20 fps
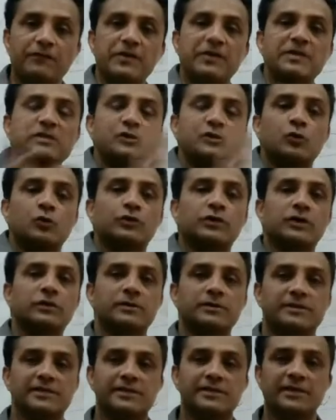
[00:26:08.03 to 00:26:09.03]
we store the
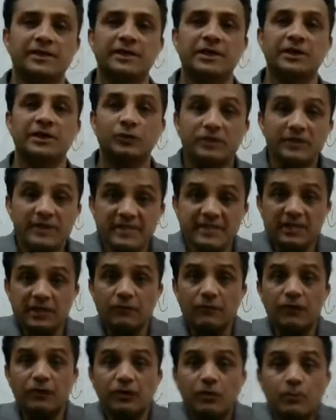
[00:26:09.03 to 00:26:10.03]
goods. So these are
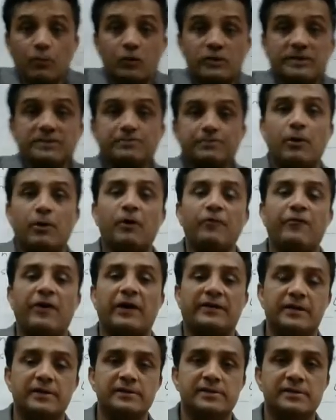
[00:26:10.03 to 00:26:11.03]
one of the most important
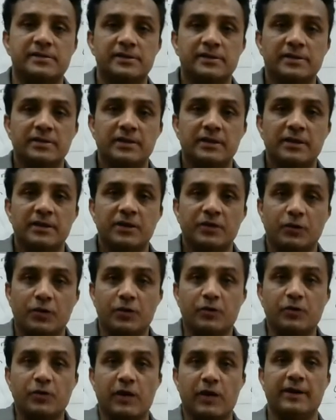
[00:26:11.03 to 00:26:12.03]
factors you
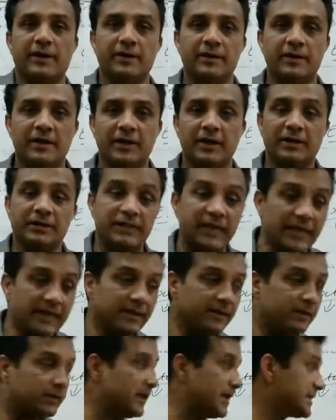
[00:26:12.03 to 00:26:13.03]
require.
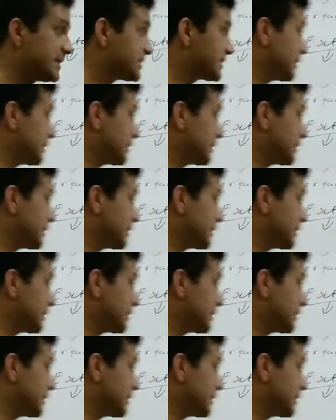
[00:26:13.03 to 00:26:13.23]
Then next